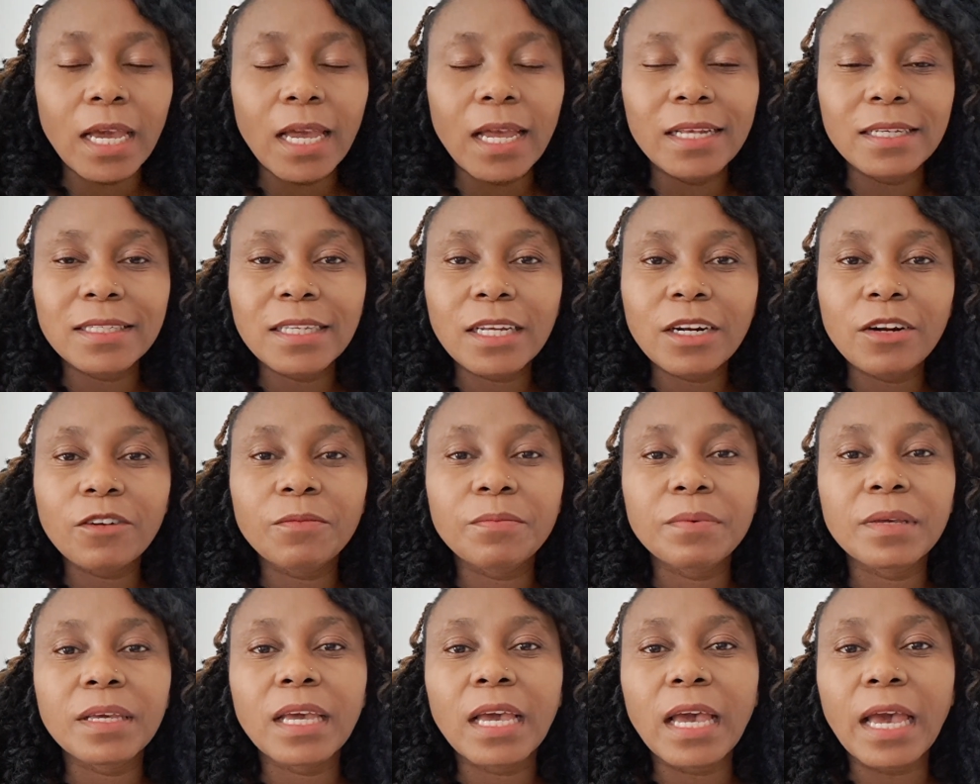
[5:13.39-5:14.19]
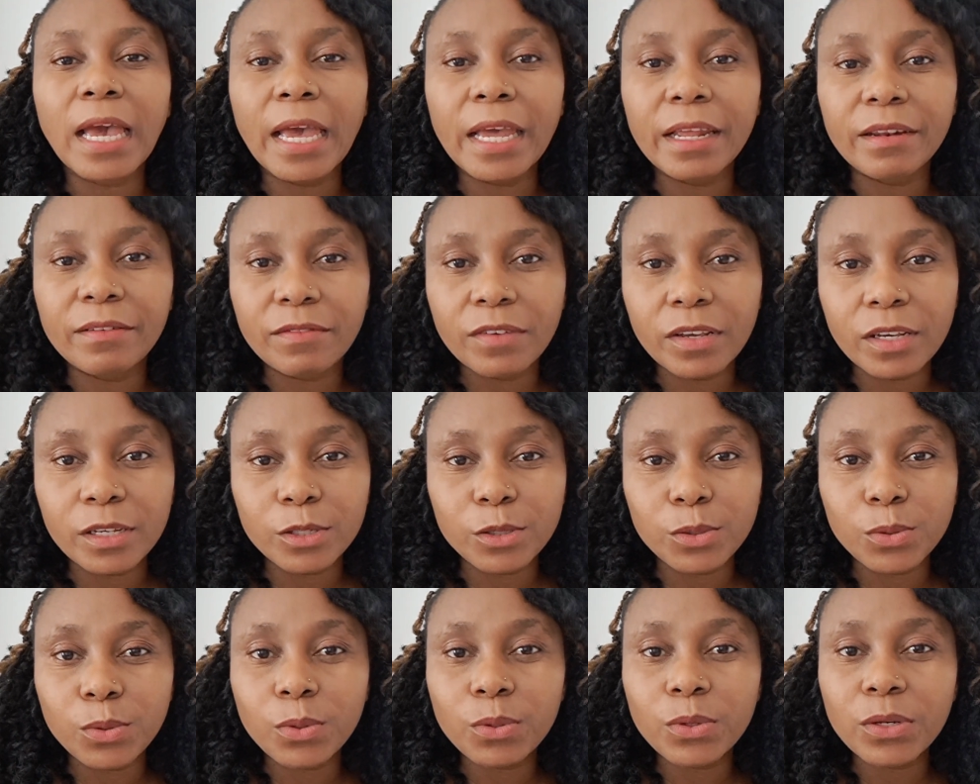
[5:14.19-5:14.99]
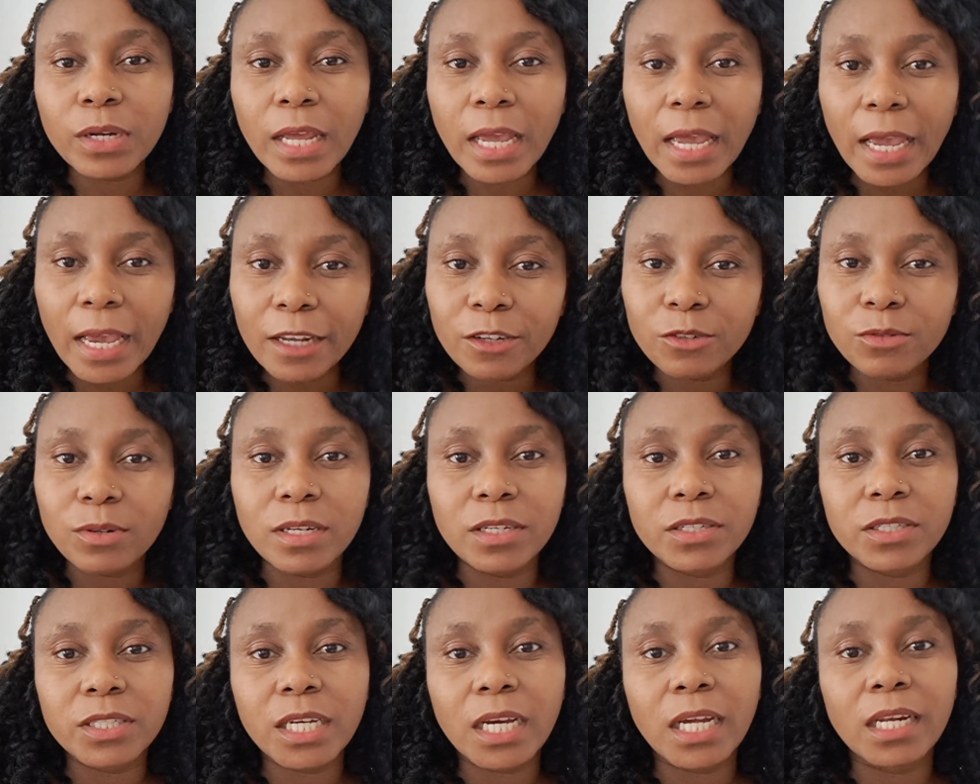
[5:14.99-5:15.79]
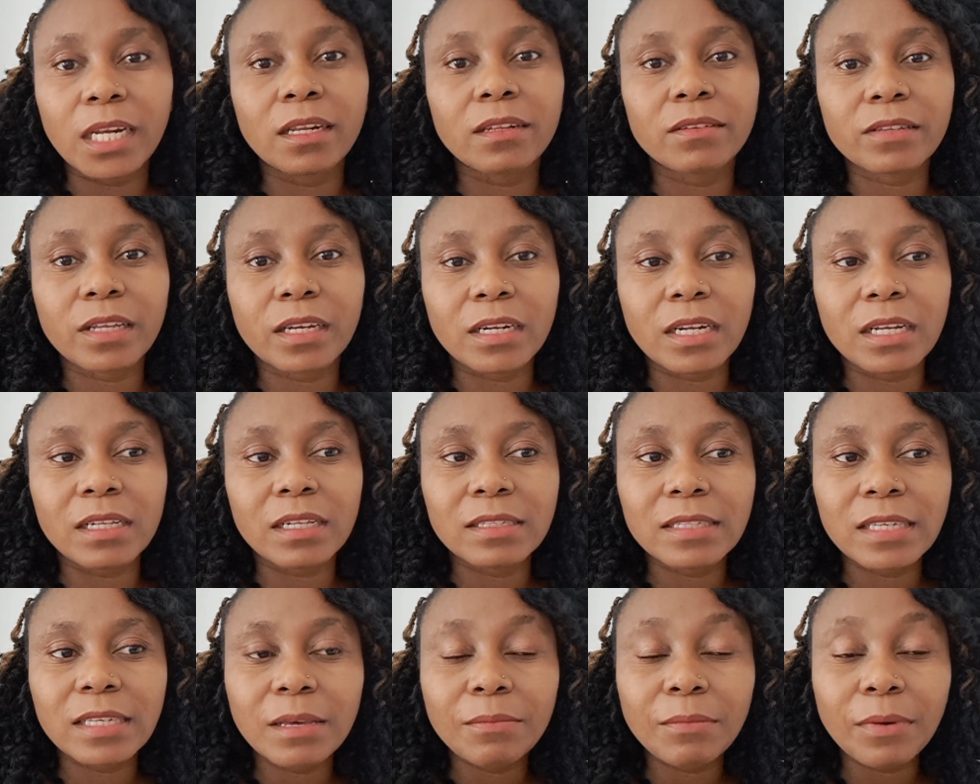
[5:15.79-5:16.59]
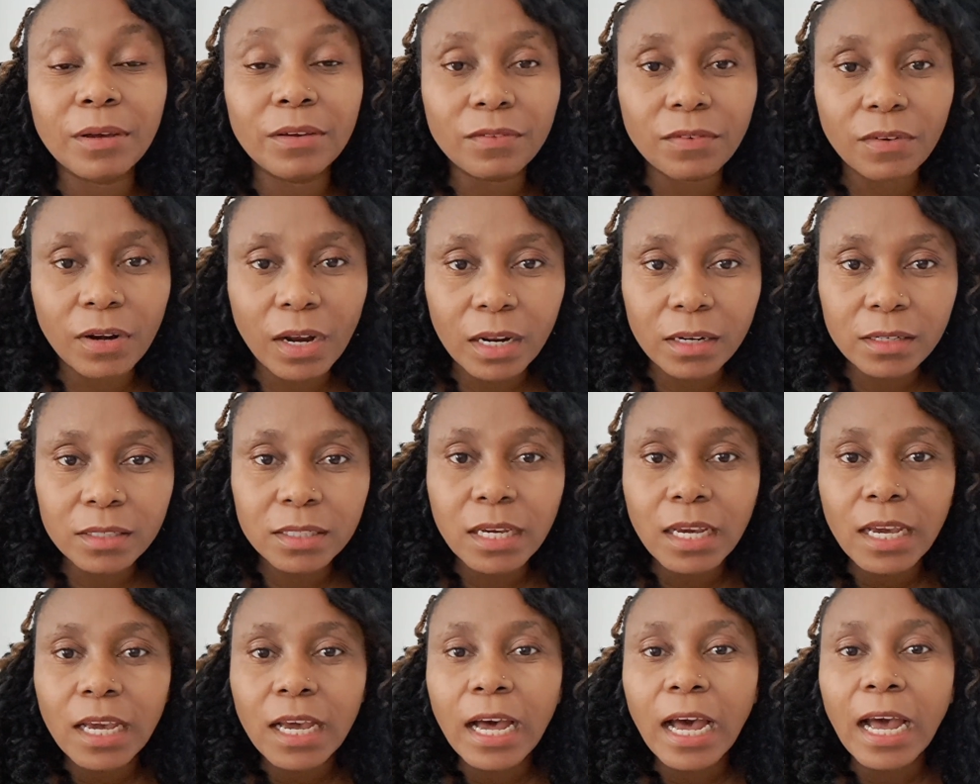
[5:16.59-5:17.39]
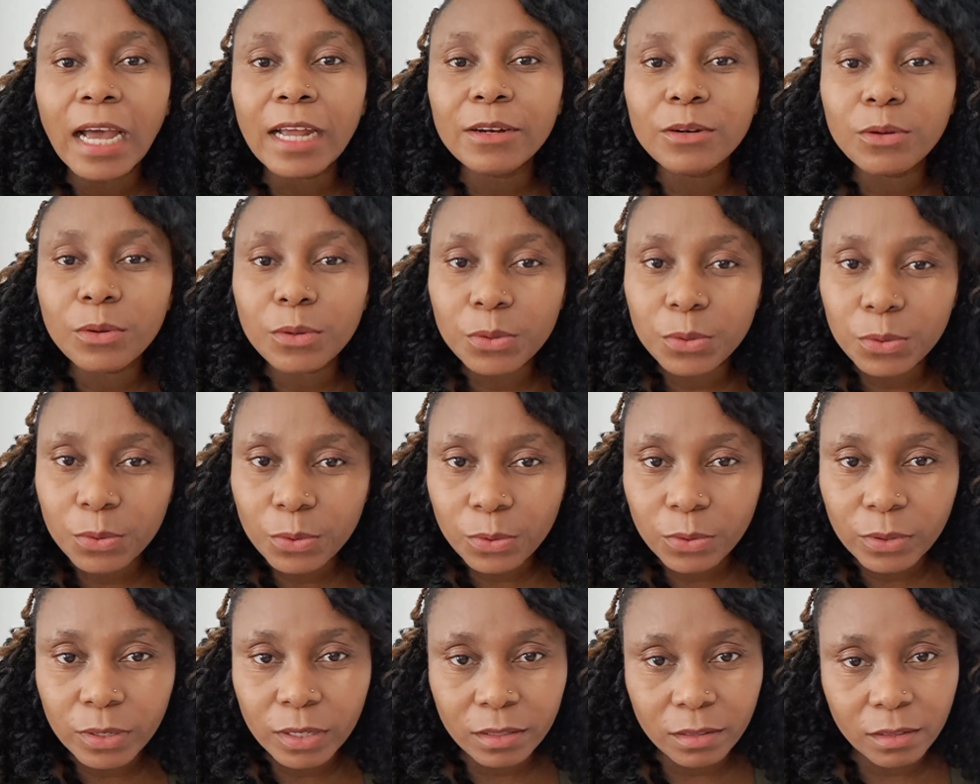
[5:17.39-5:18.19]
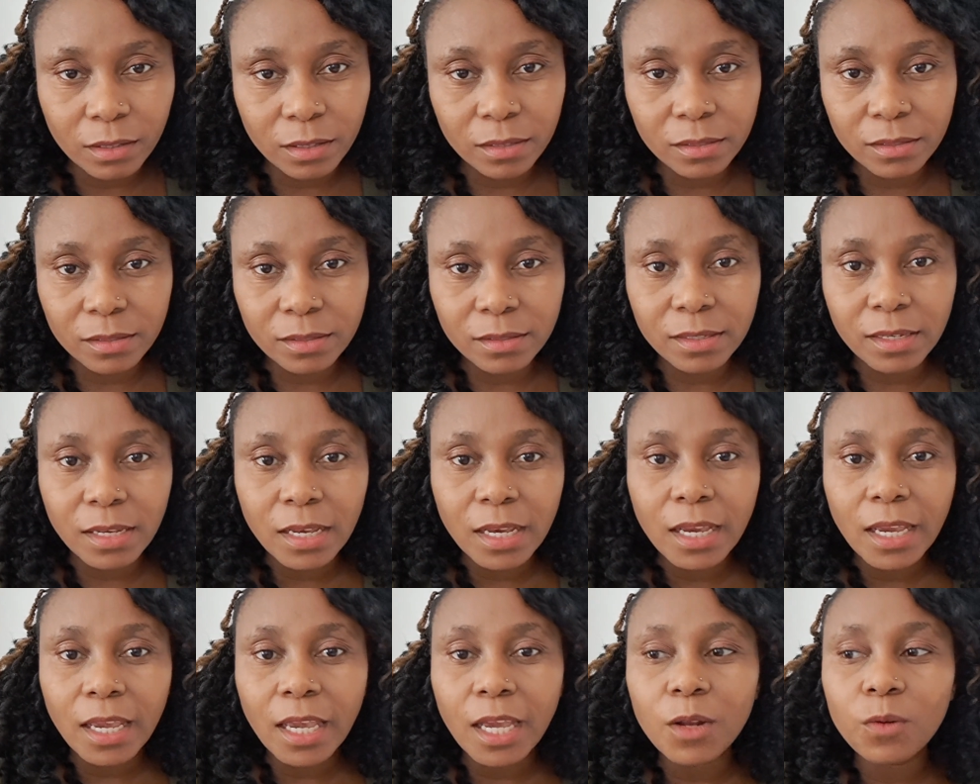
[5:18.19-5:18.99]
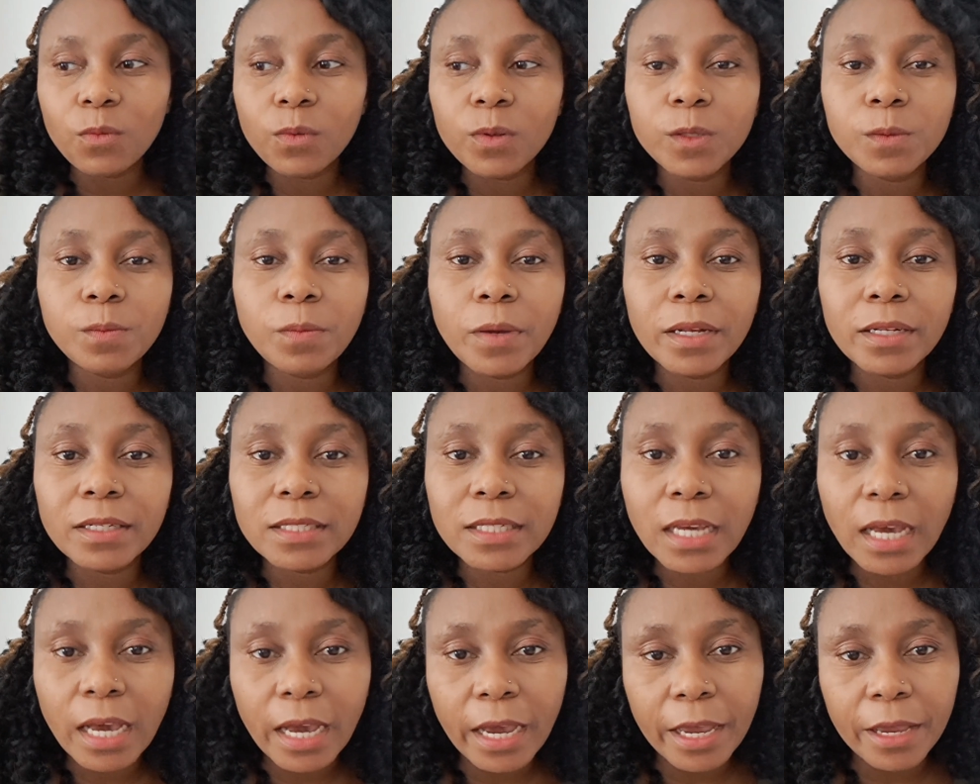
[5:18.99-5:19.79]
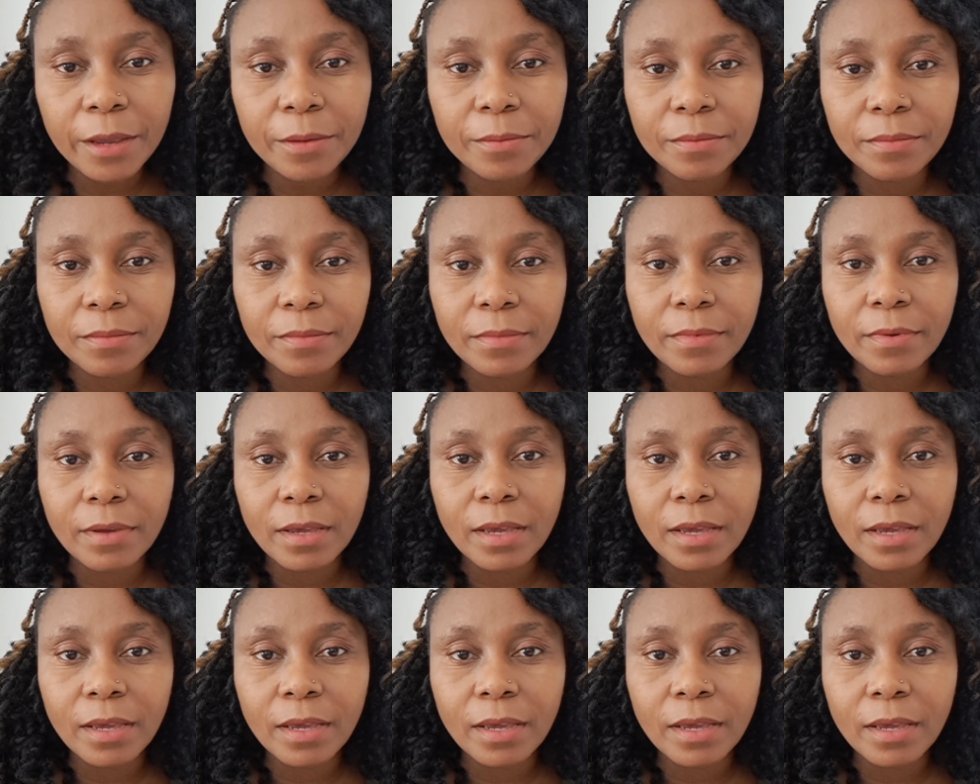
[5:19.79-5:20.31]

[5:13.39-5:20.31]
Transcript: instead of being envious, you could actually channel that and say, my friend, I know you're good at this. Can we spend time?